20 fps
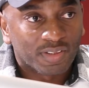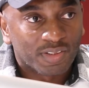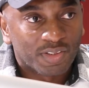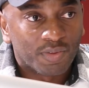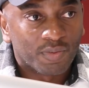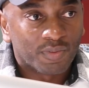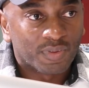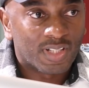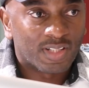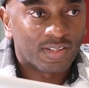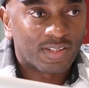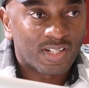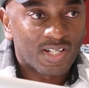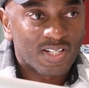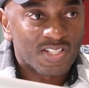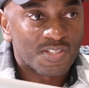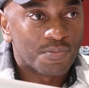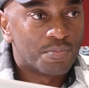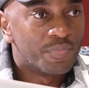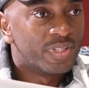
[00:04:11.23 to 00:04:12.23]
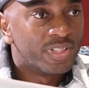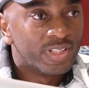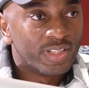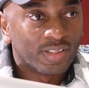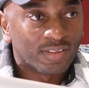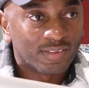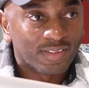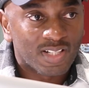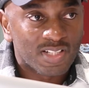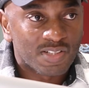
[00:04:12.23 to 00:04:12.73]
That has
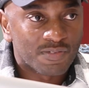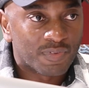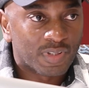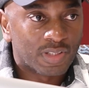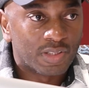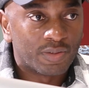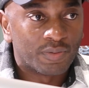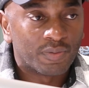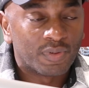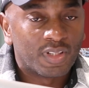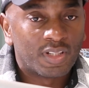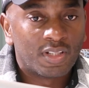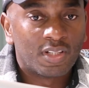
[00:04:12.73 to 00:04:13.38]
meaning, that has value.